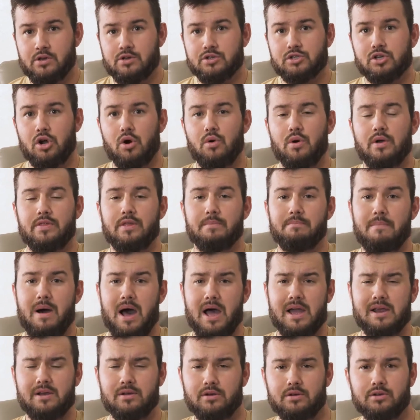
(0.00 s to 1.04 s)
So the
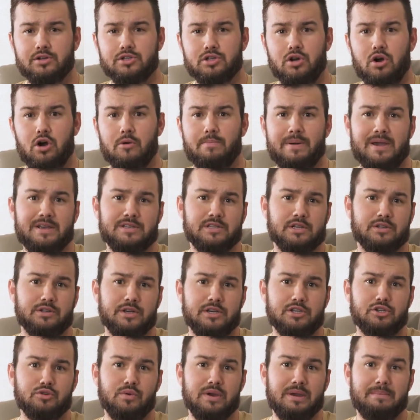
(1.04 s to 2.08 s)
miners are
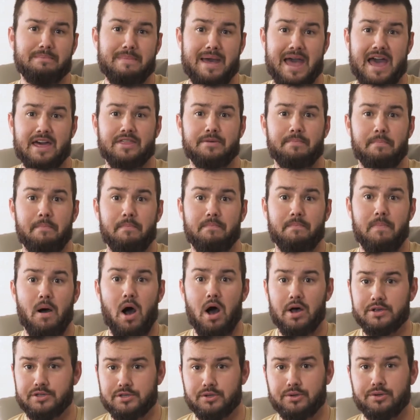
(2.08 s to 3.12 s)
basically doing math
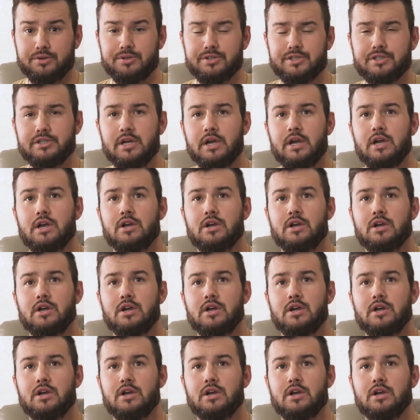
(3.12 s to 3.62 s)
puzzles